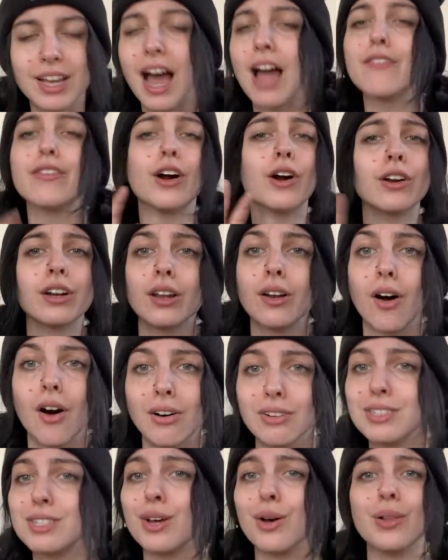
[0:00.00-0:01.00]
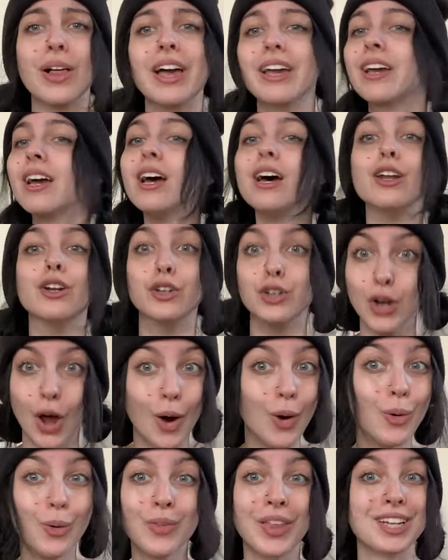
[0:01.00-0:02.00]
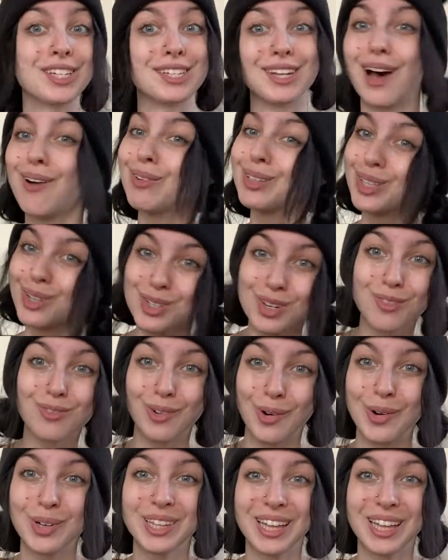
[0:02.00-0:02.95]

I've heard it all. So like, no, that's not what those are for.